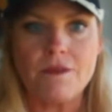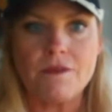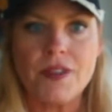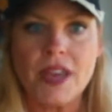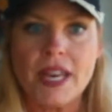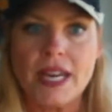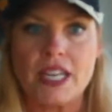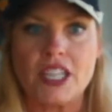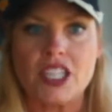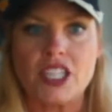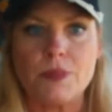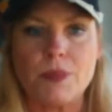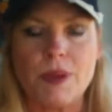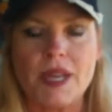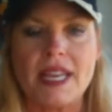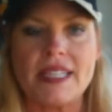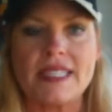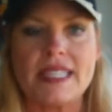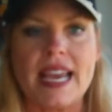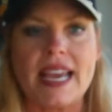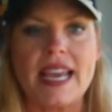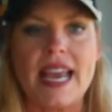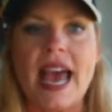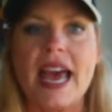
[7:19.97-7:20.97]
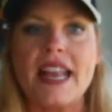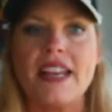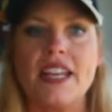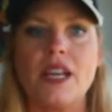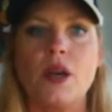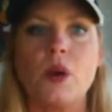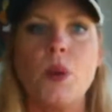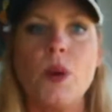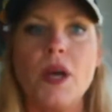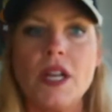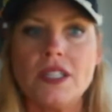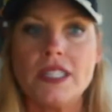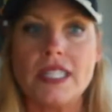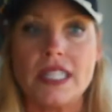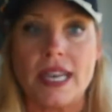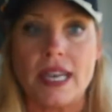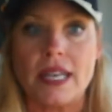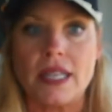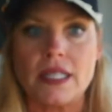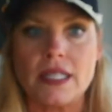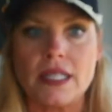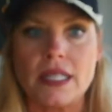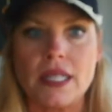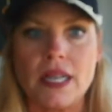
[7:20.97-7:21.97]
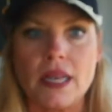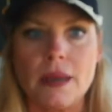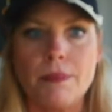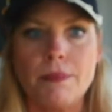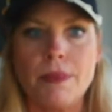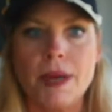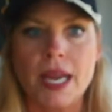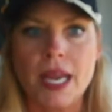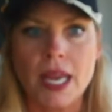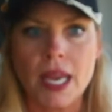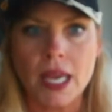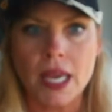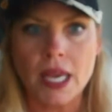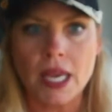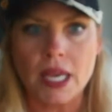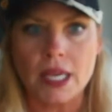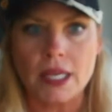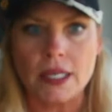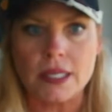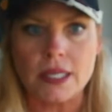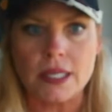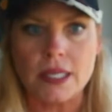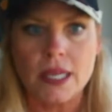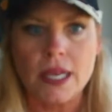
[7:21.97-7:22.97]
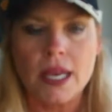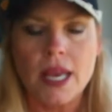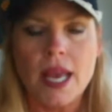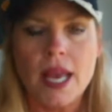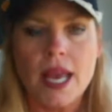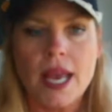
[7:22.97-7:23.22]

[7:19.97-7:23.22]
it finished because I had to quilt it by hand.